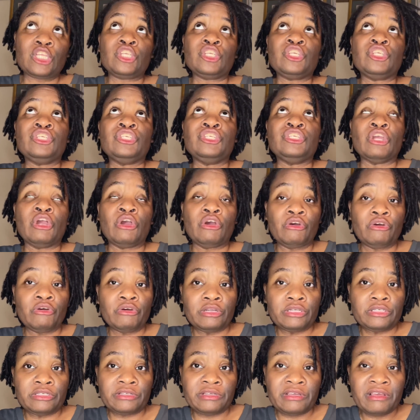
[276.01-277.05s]

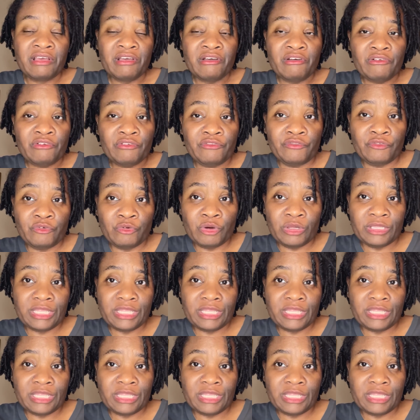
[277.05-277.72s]
yearned for.